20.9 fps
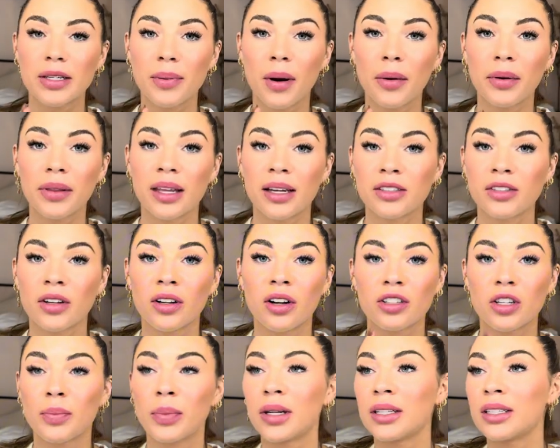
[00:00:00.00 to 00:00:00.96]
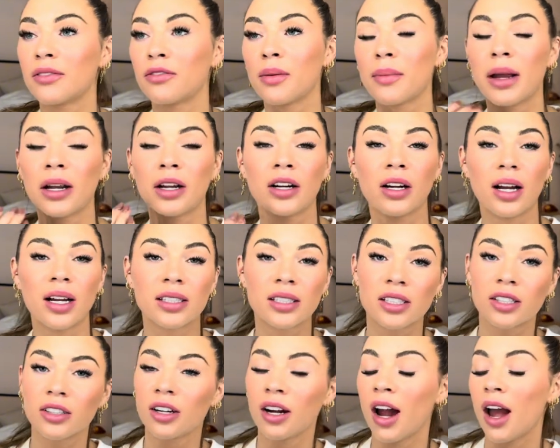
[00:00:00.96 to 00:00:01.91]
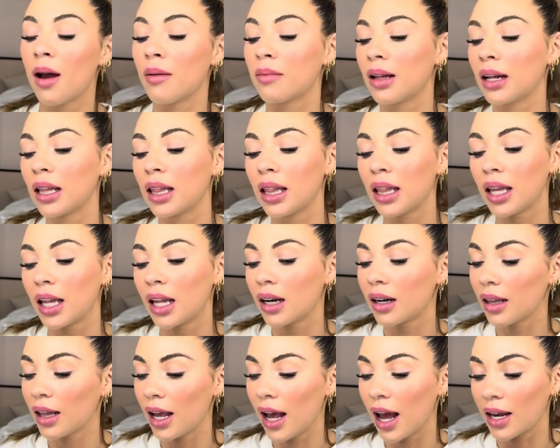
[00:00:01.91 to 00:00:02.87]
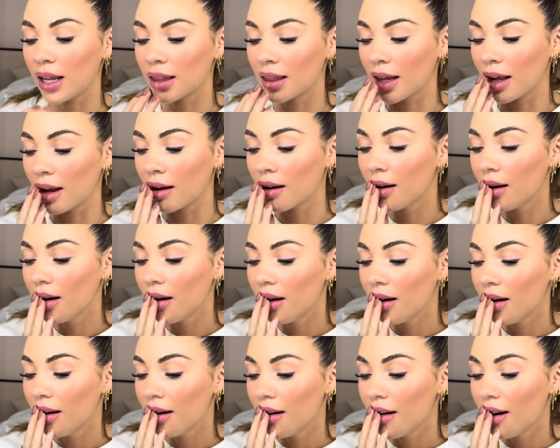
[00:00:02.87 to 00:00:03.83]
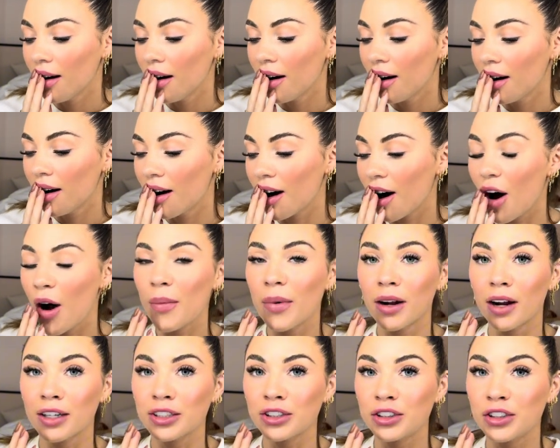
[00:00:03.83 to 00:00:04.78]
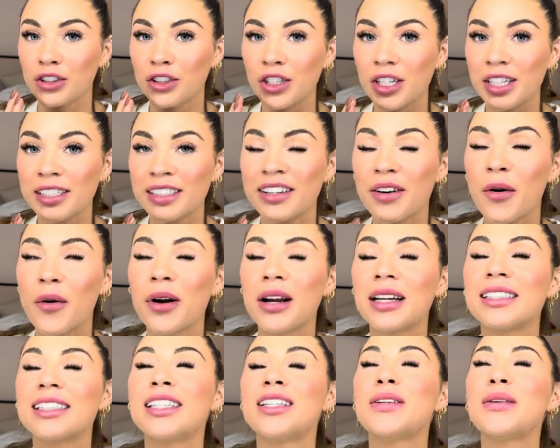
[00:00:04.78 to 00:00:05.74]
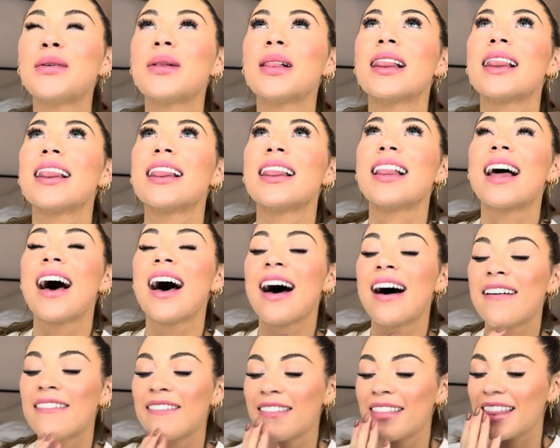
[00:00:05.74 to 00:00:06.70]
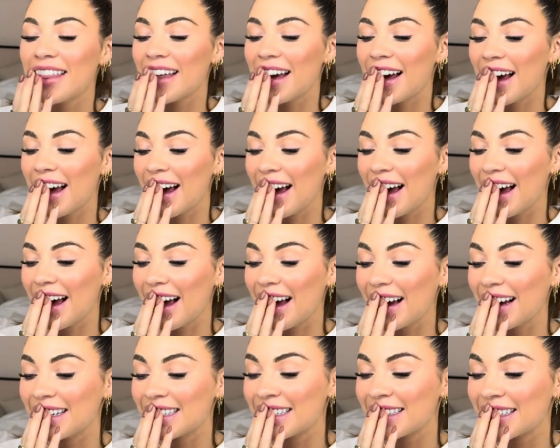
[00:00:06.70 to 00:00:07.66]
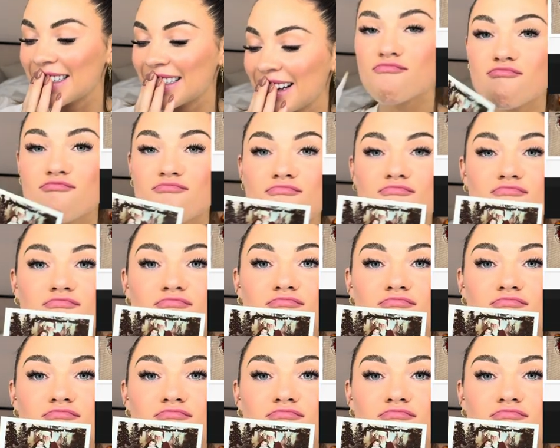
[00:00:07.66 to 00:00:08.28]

part with this, you can also print it from like your Instagram, like literally anything. Oh my gosh, she's going to love this. Are